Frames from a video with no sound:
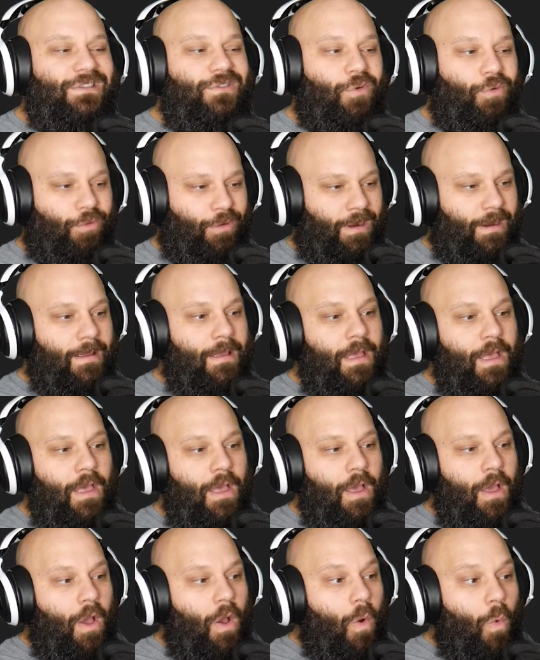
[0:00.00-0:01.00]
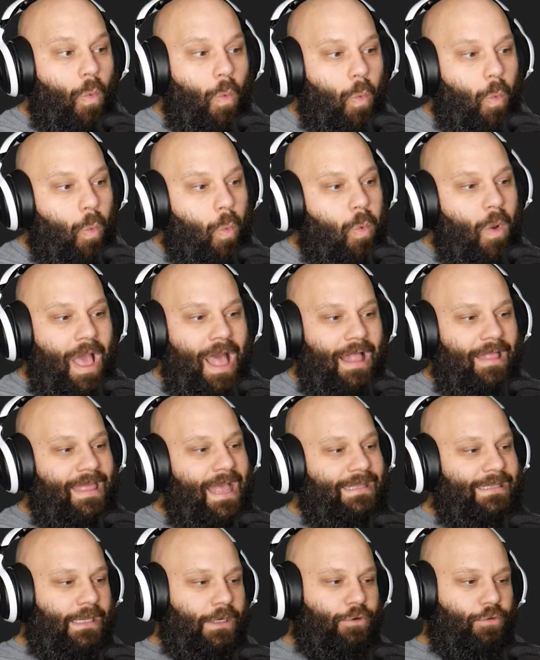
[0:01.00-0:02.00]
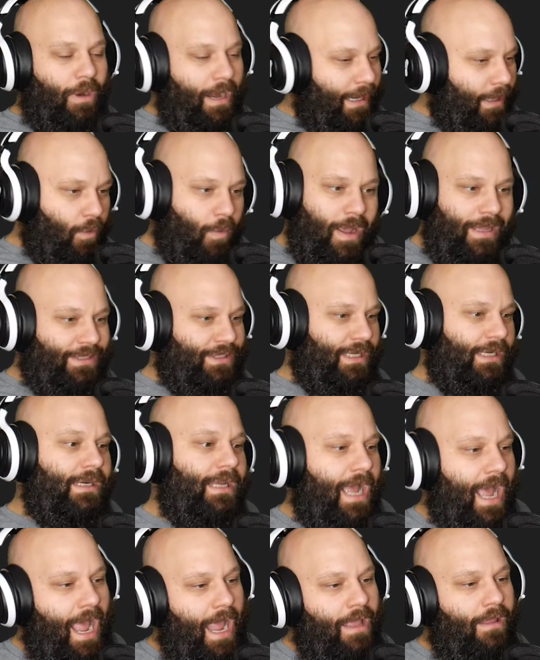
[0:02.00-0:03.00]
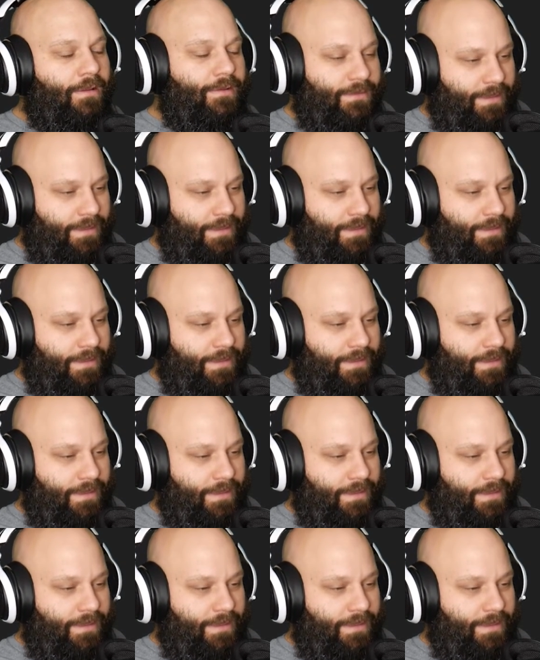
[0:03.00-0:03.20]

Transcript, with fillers: story? Well, that's a great question, Kyle,